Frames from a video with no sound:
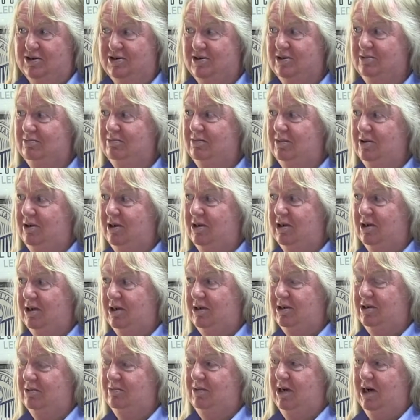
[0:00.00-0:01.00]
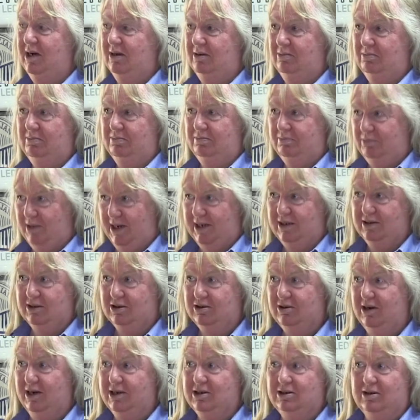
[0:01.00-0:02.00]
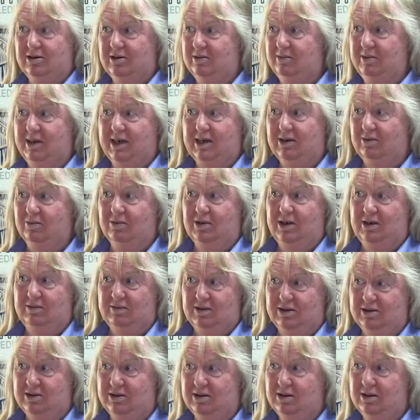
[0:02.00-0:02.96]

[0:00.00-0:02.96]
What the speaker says: because you need to be able to break the traction of the vac or whatever.